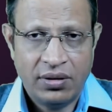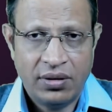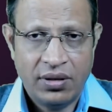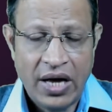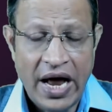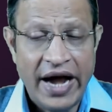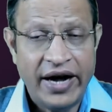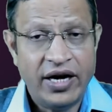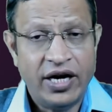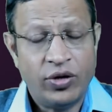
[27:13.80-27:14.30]

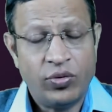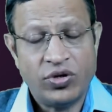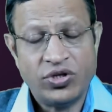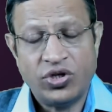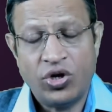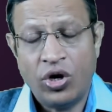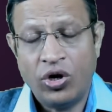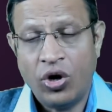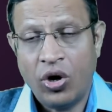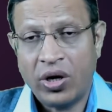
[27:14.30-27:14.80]
And it was
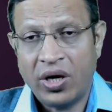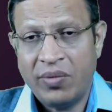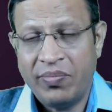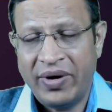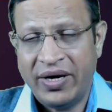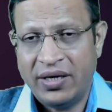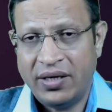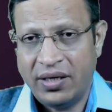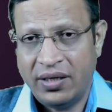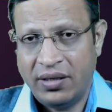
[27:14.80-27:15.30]
not
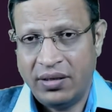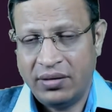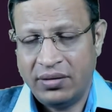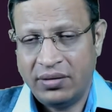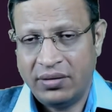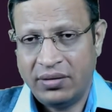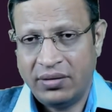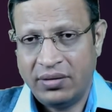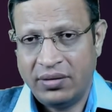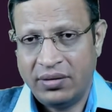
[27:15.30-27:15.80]
documented.
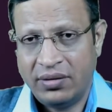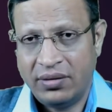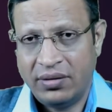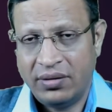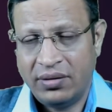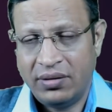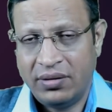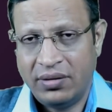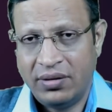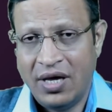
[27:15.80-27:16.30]

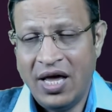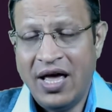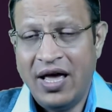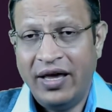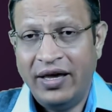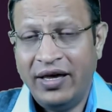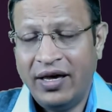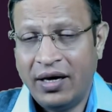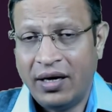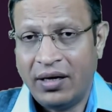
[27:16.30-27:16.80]

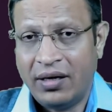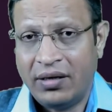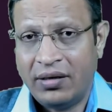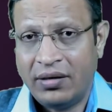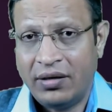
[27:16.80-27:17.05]
Here,